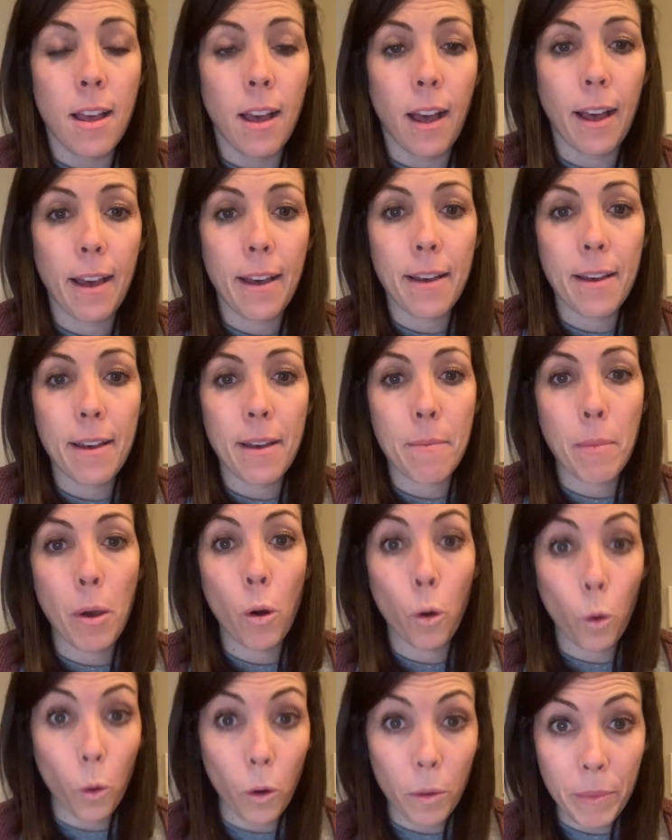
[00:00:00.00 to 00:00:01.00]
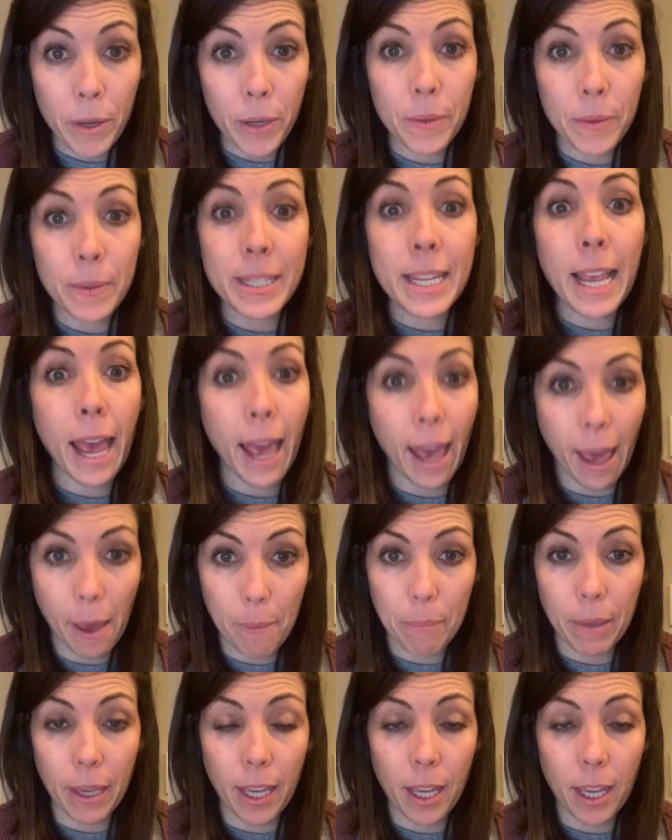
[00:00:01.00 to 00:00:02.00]
hormones
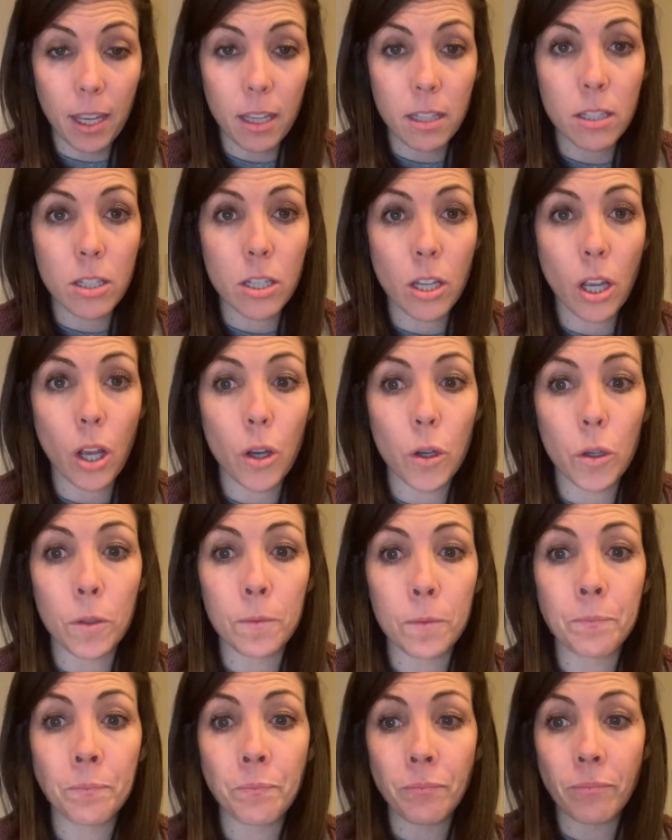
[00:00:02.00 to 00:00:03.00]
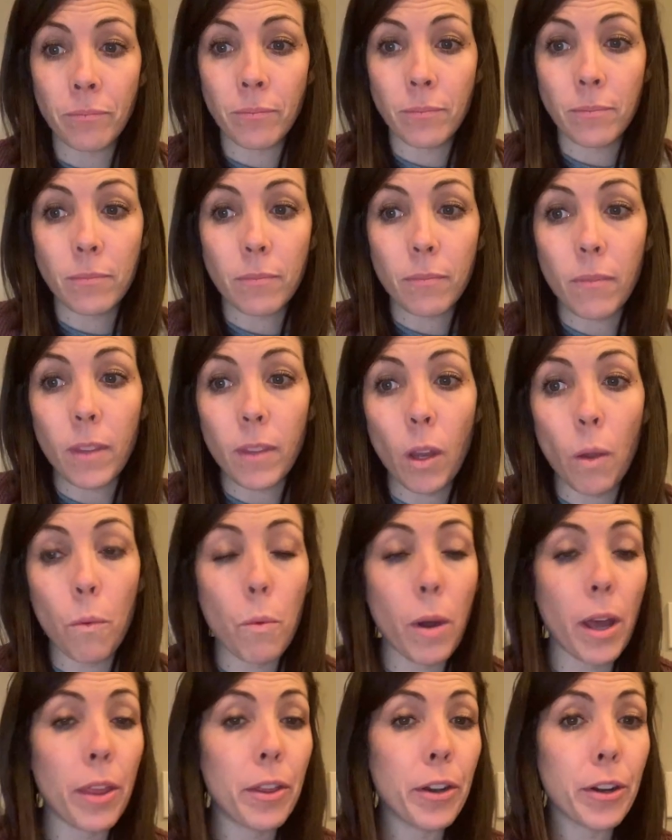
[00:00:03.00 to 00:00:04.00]
happy. And so
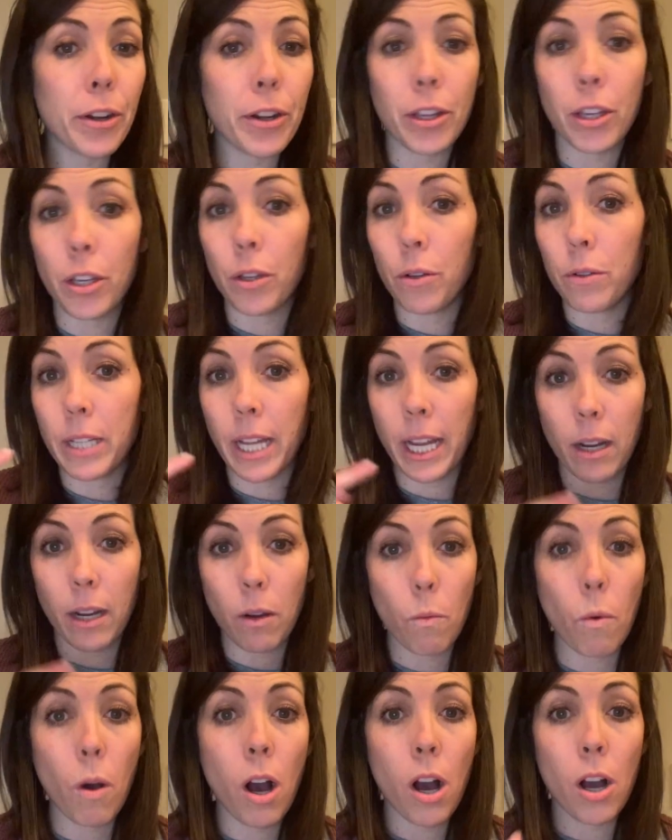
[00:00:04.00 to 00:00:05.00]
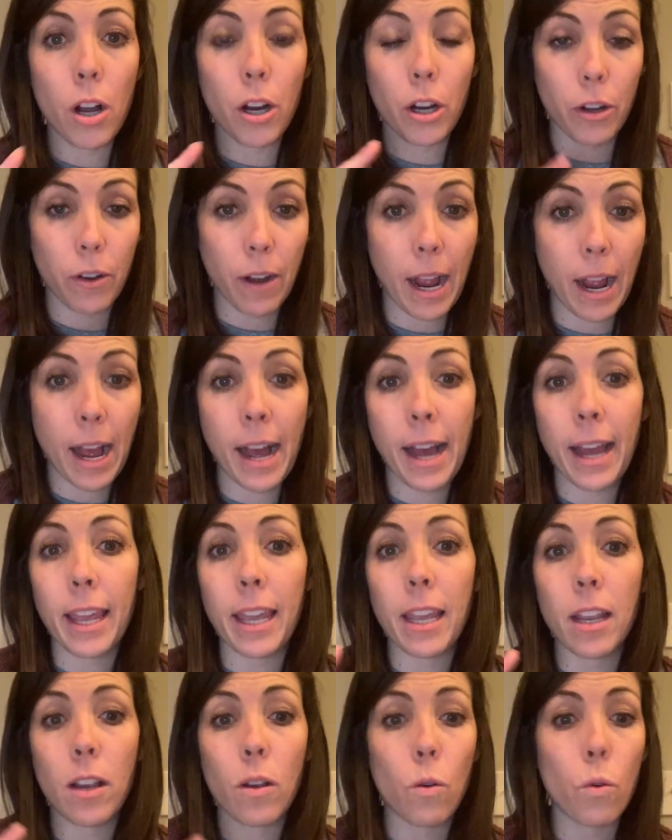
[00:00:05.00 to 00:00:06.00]
whether you take a walk or a
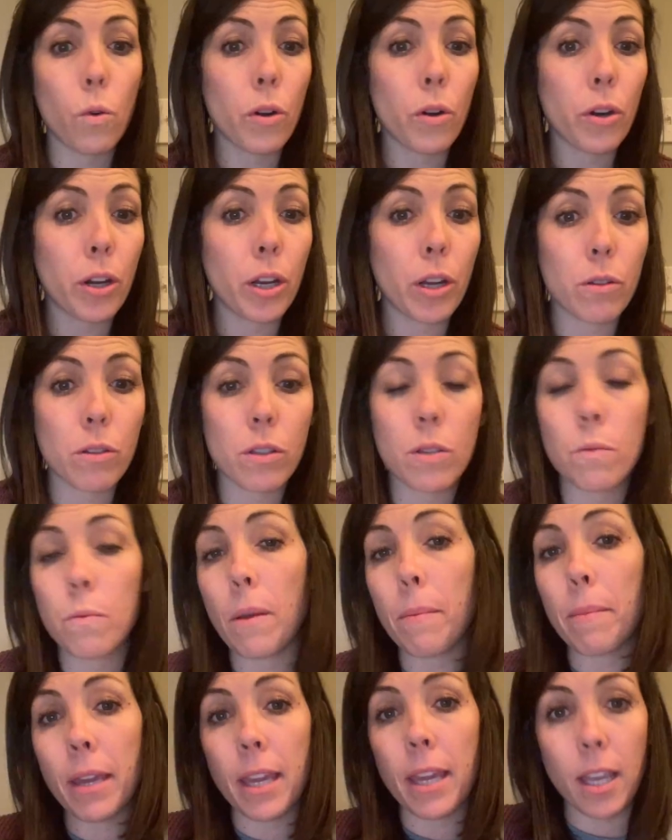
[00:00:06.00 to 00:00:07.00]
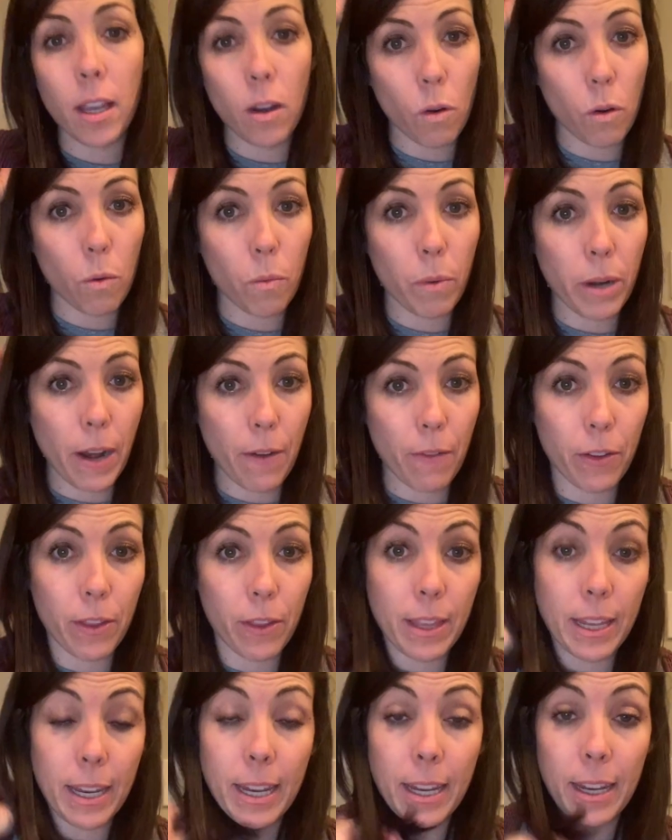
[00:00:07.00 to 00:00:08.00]
hike or go swimming or whatever
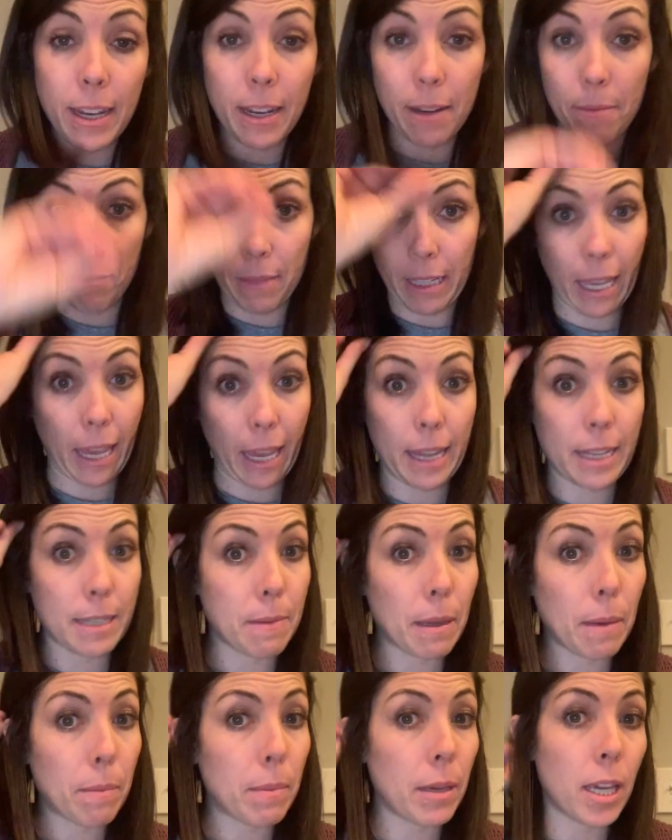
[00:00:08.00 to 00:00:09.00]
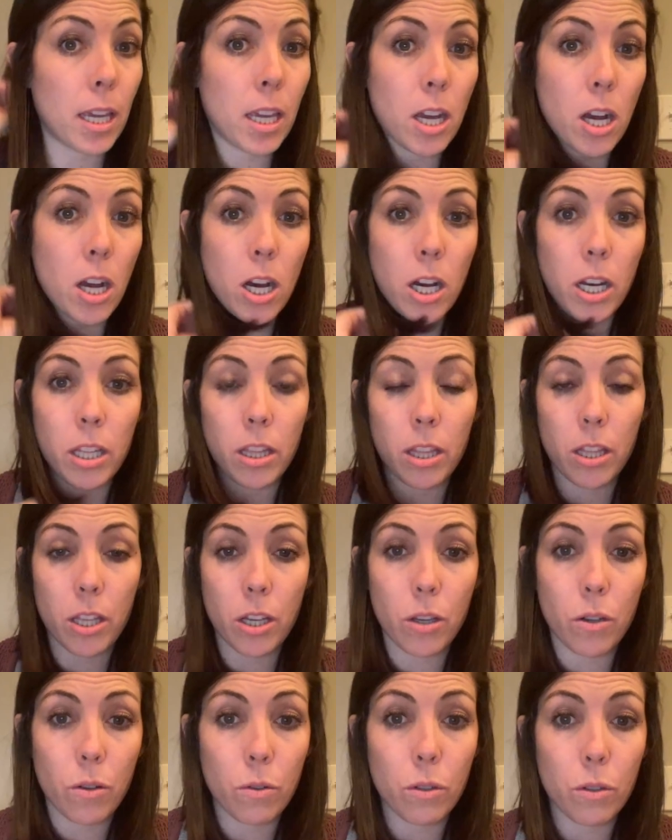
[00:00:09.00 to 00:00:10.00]
the case may be on
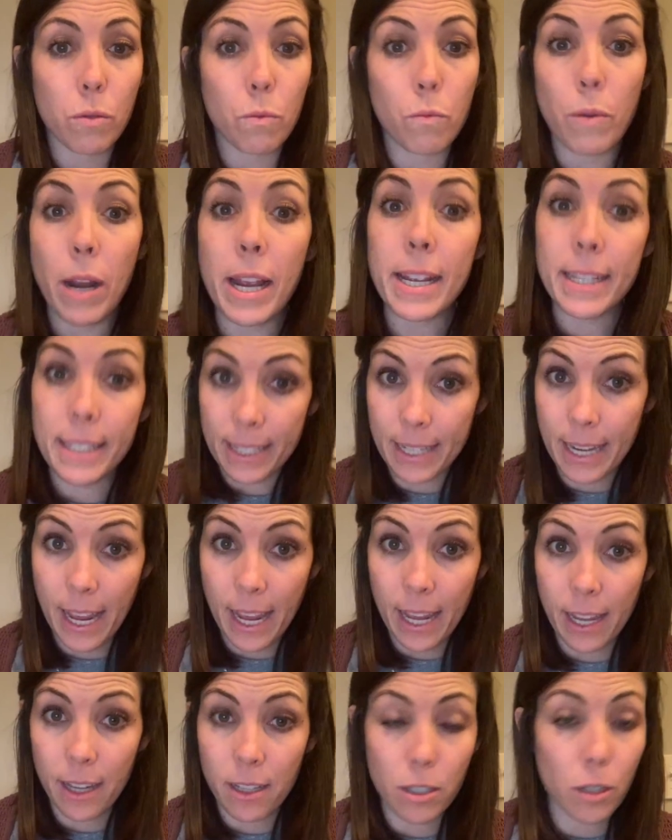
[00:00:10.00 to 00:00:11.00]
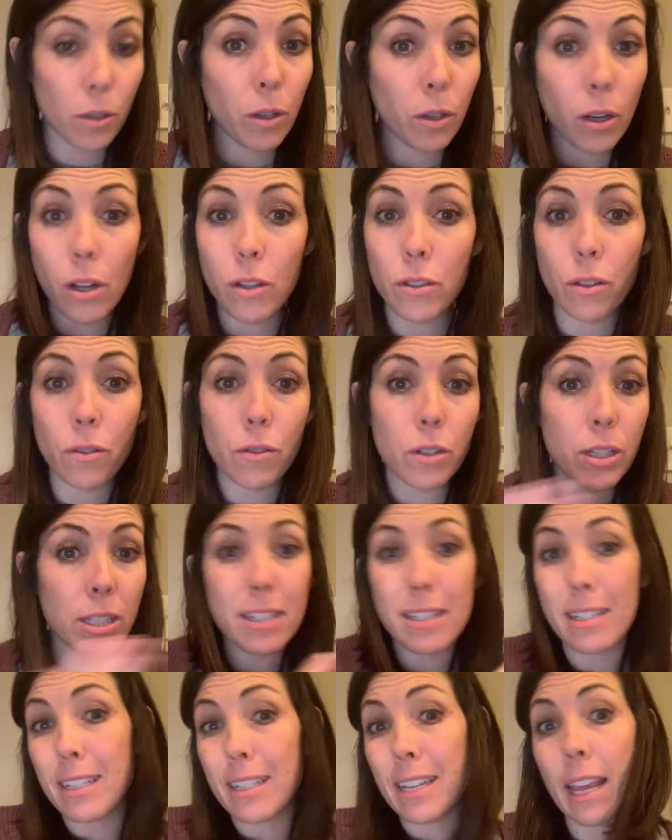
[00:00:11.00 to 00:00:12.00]
those rest days, you can also
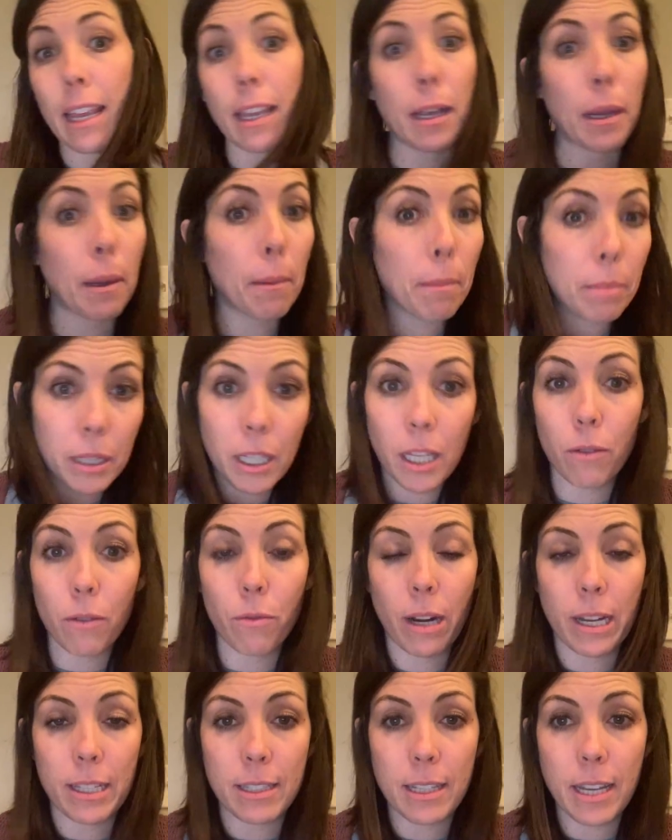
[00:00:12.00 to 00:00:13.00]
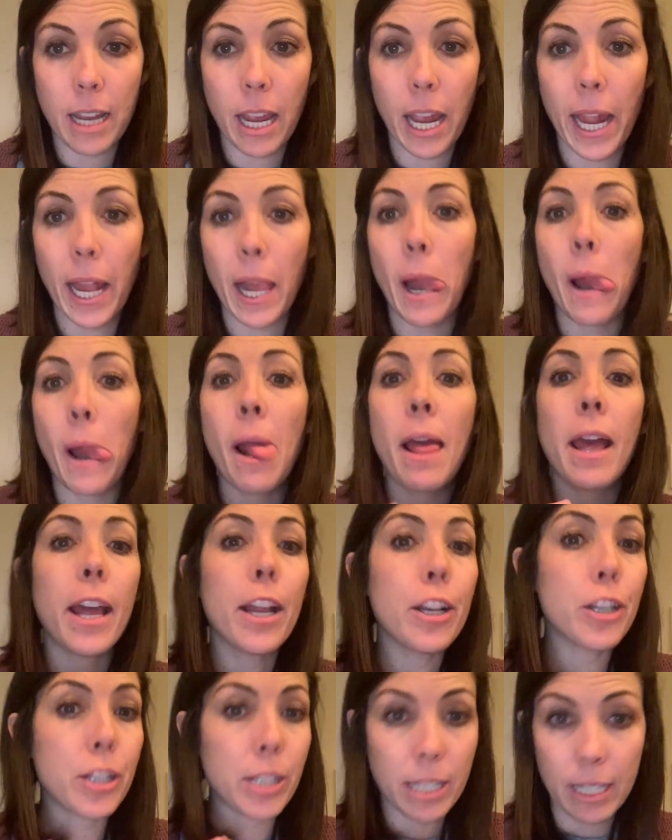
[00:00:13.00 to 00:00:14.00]
just take a complete rest day
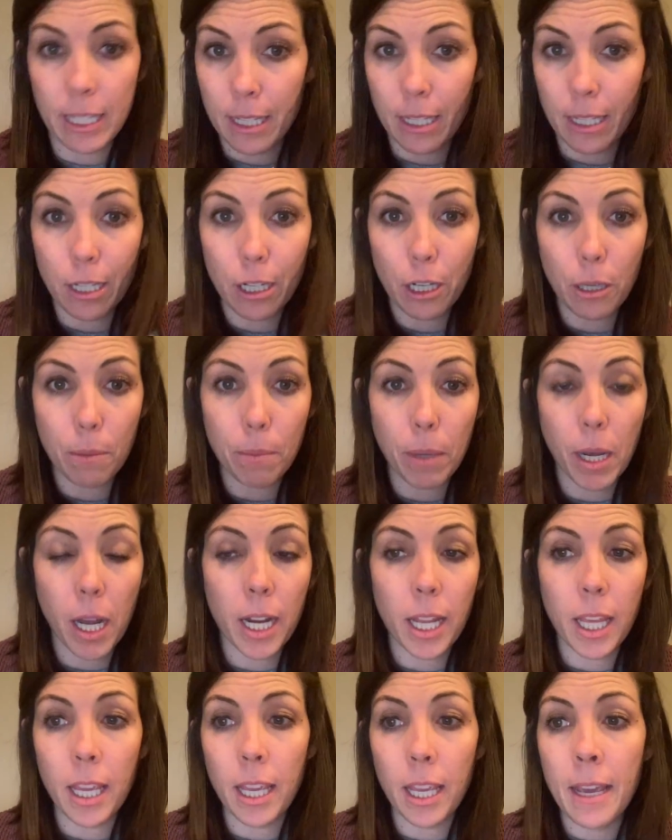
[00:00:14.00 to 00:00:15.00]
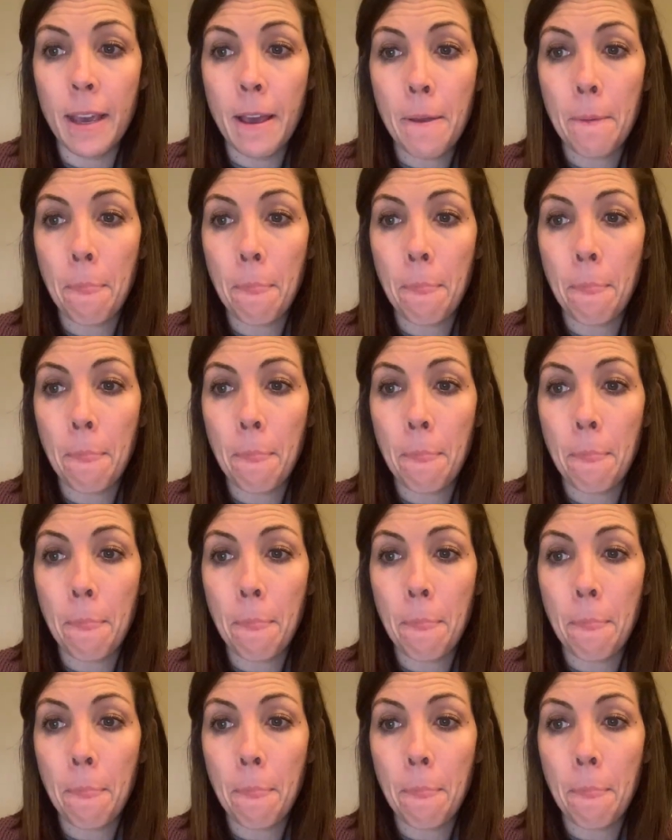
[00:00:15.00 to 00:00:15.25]
and just listen to your body